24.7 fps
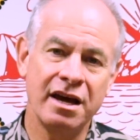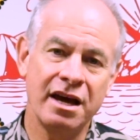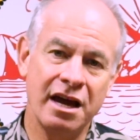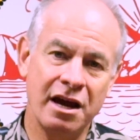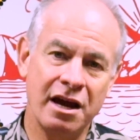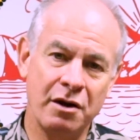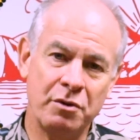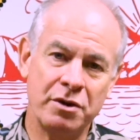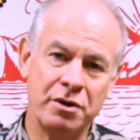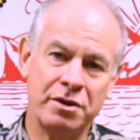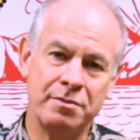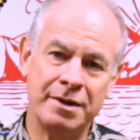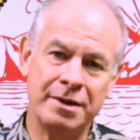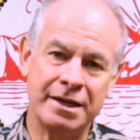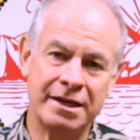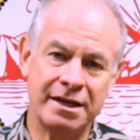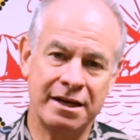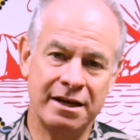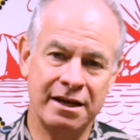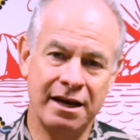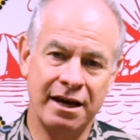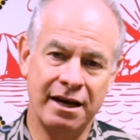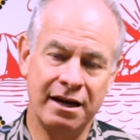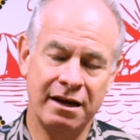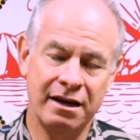Here with me
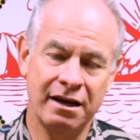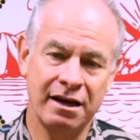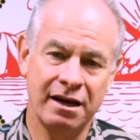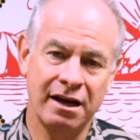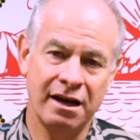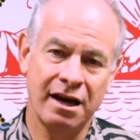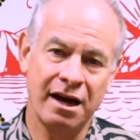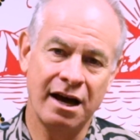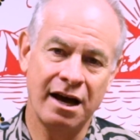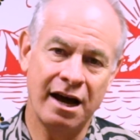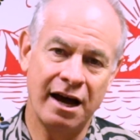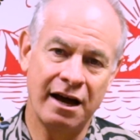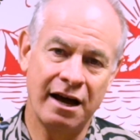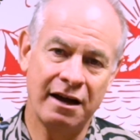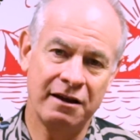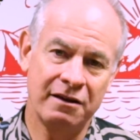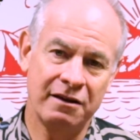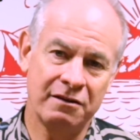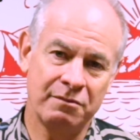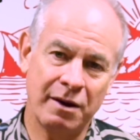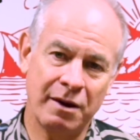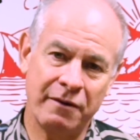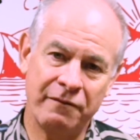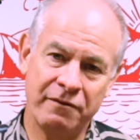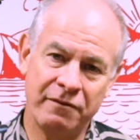today
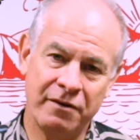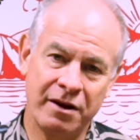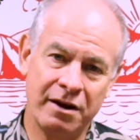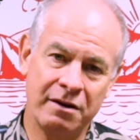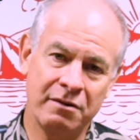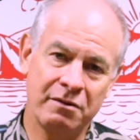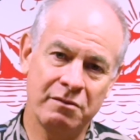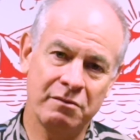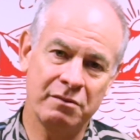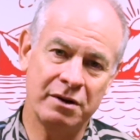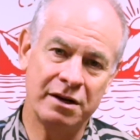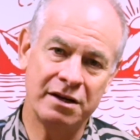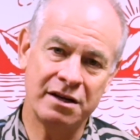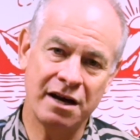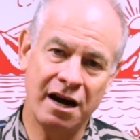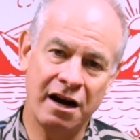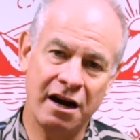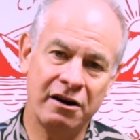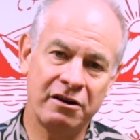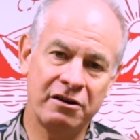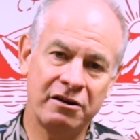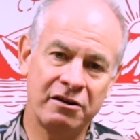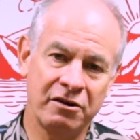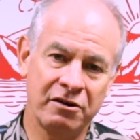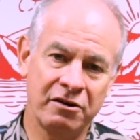is my friend,
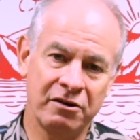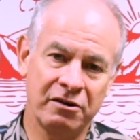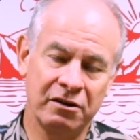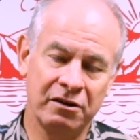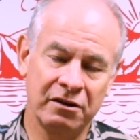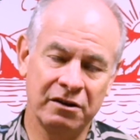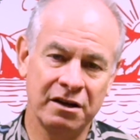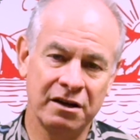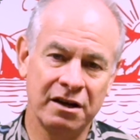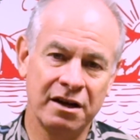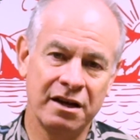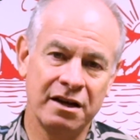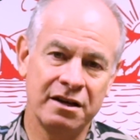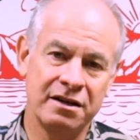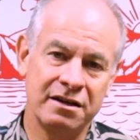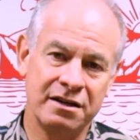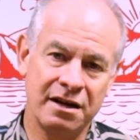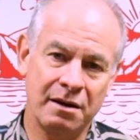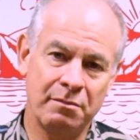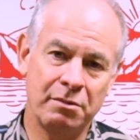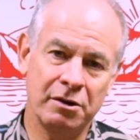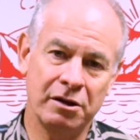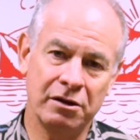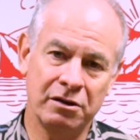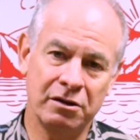retired Colonel
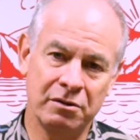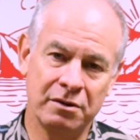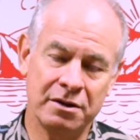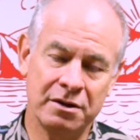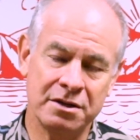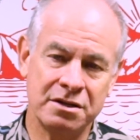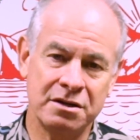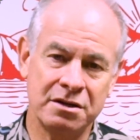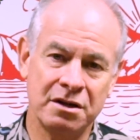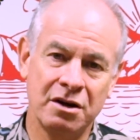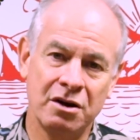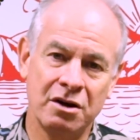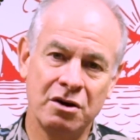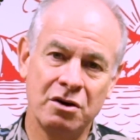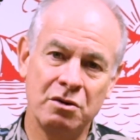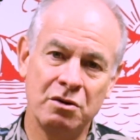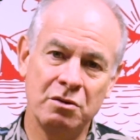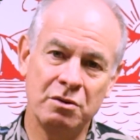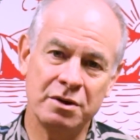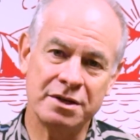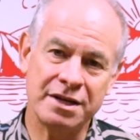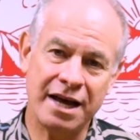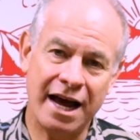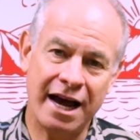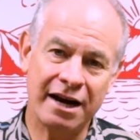Deborah Lewis, who
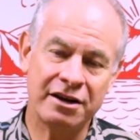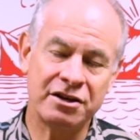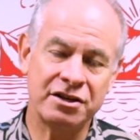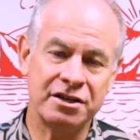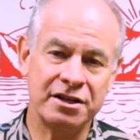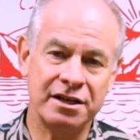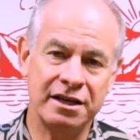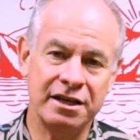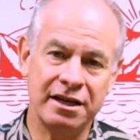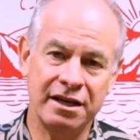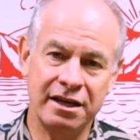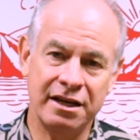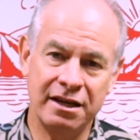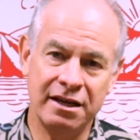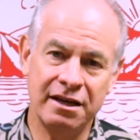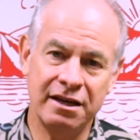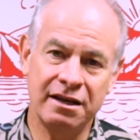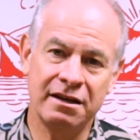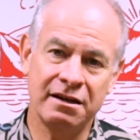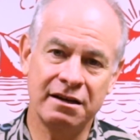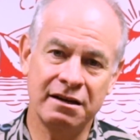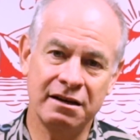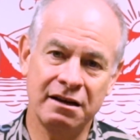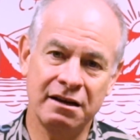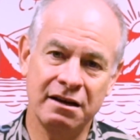was actually
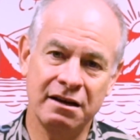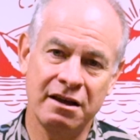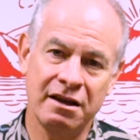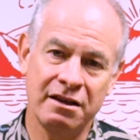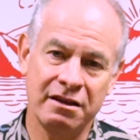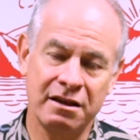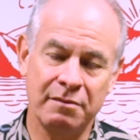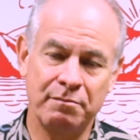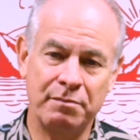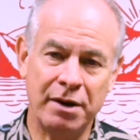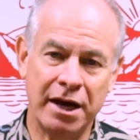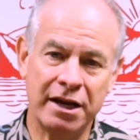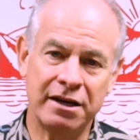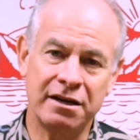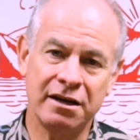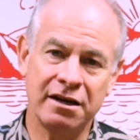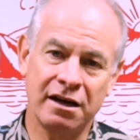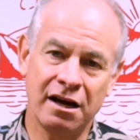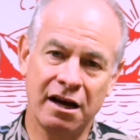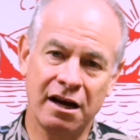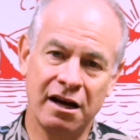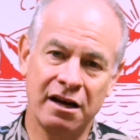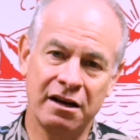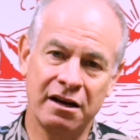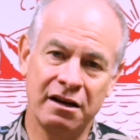in the
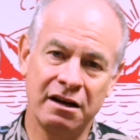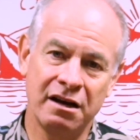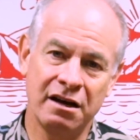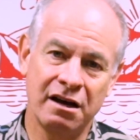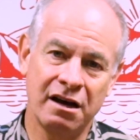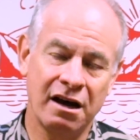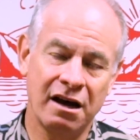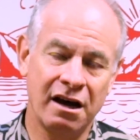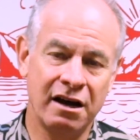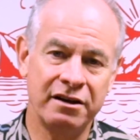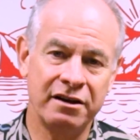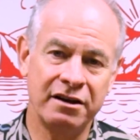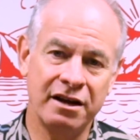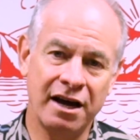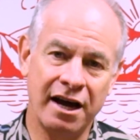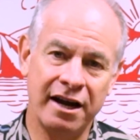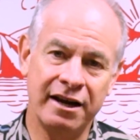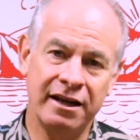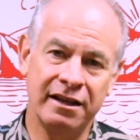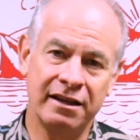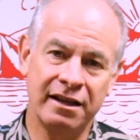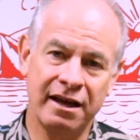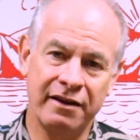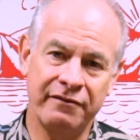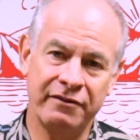Pentagon on
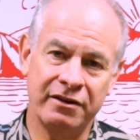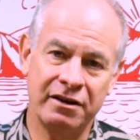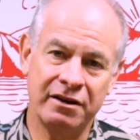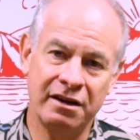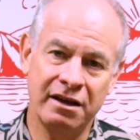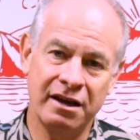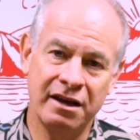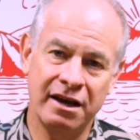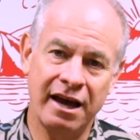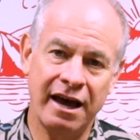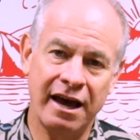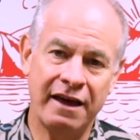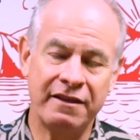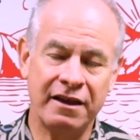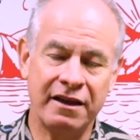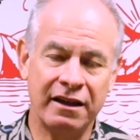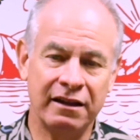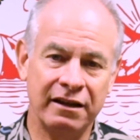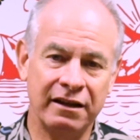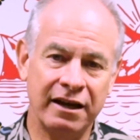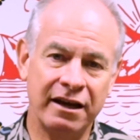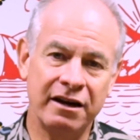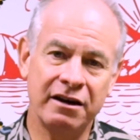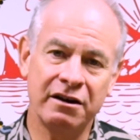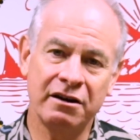9/11 and then
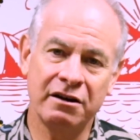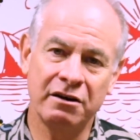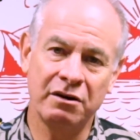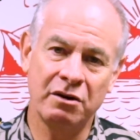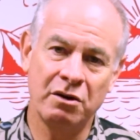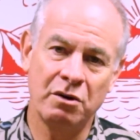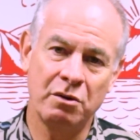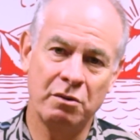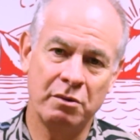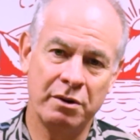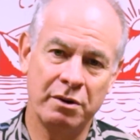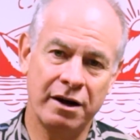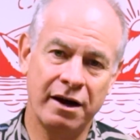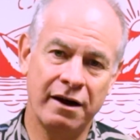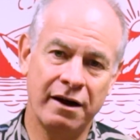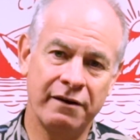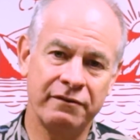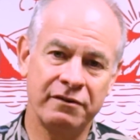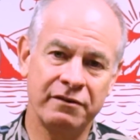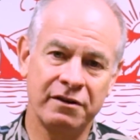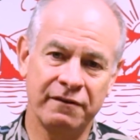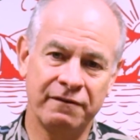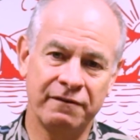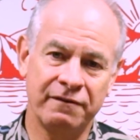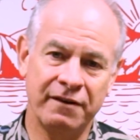later went off
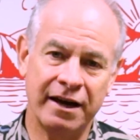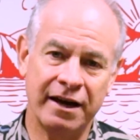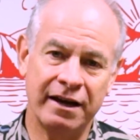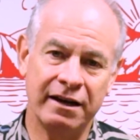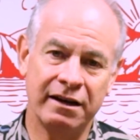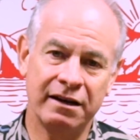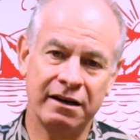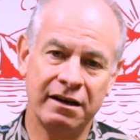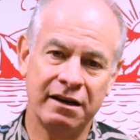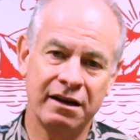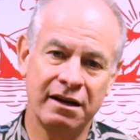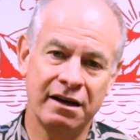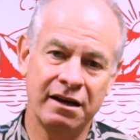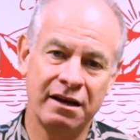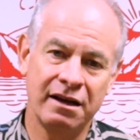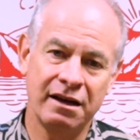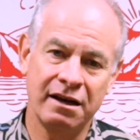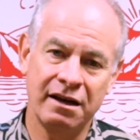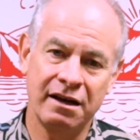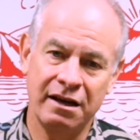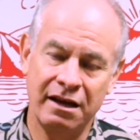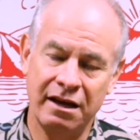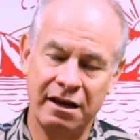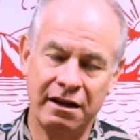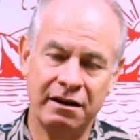to fight
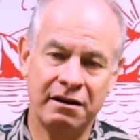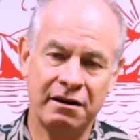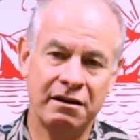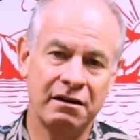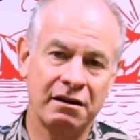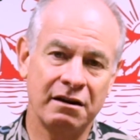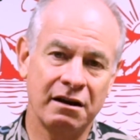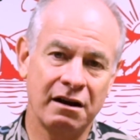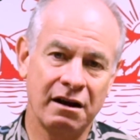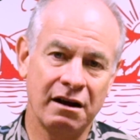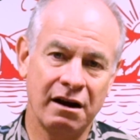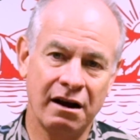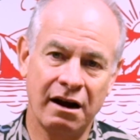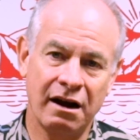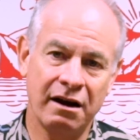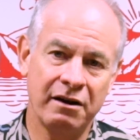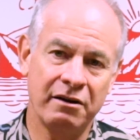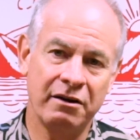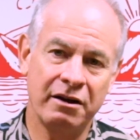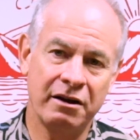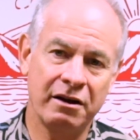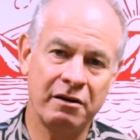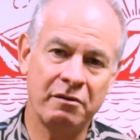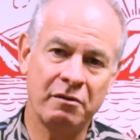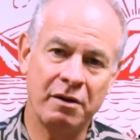in
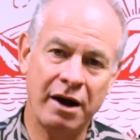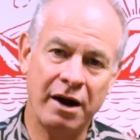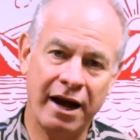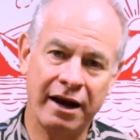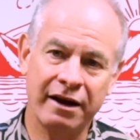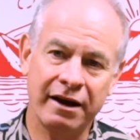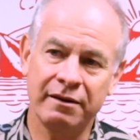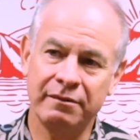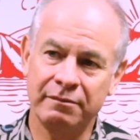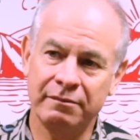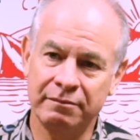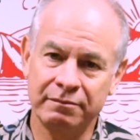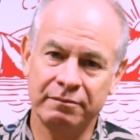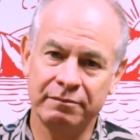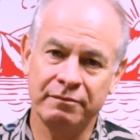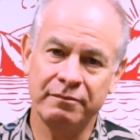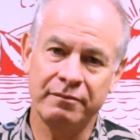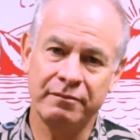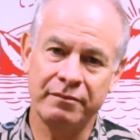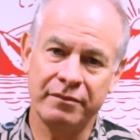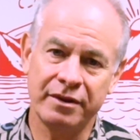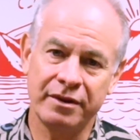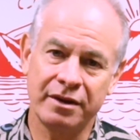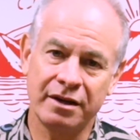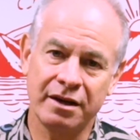Iraq.
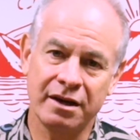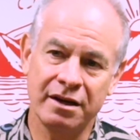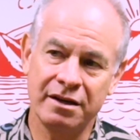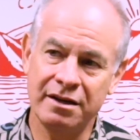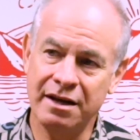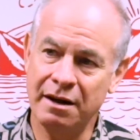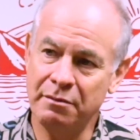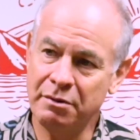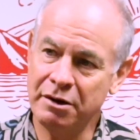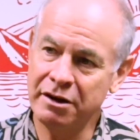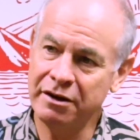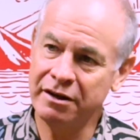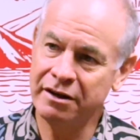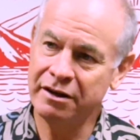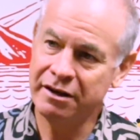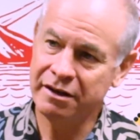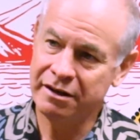Deborah?